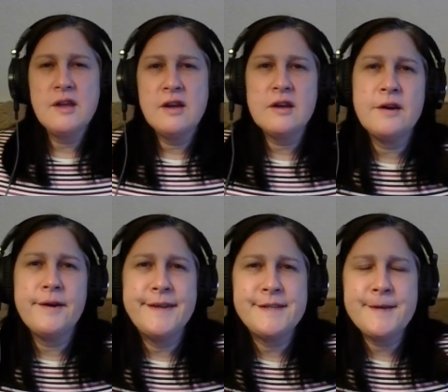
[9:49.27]

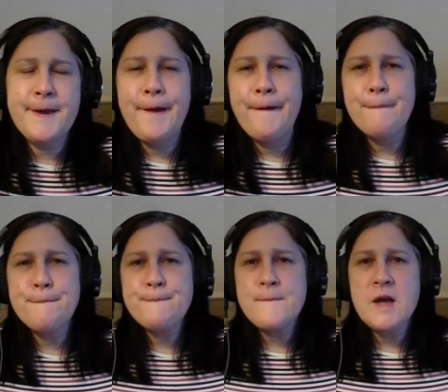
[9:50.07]
And
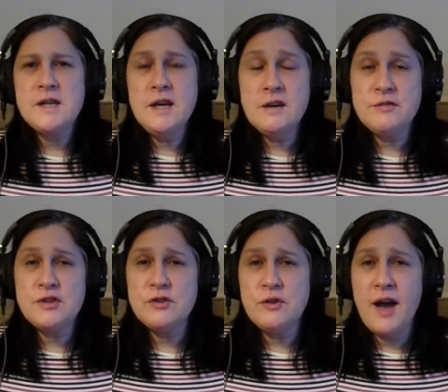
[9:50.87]
for
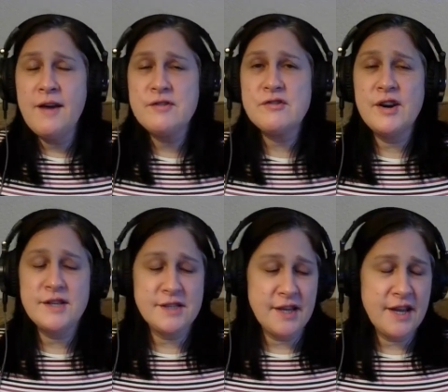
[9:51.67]
sure, have a
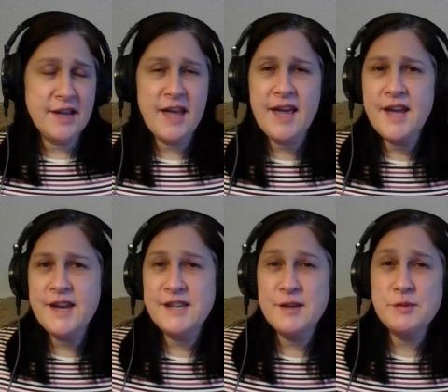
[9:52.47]
great day,
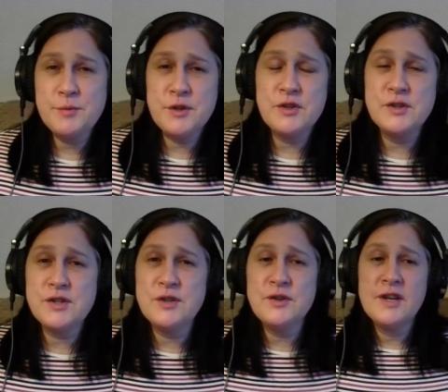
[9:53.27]
and I will speak to you
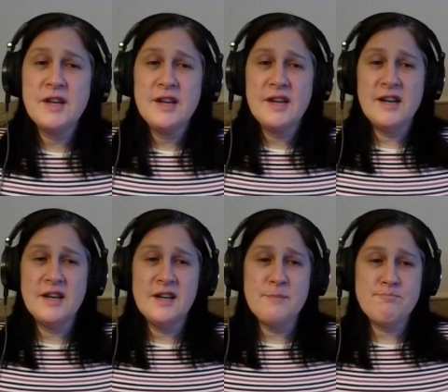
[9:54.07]
soon.
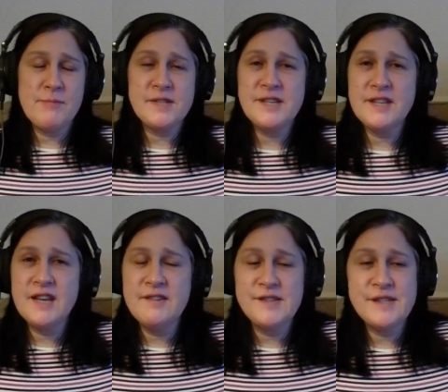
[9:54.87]
And take
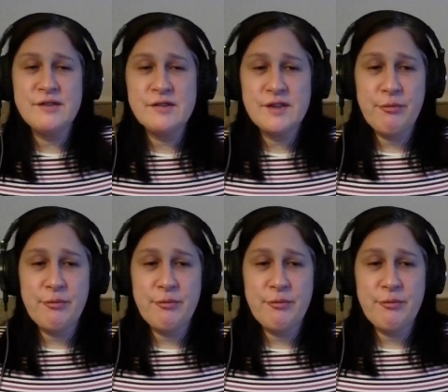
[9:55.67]
care of yourselves.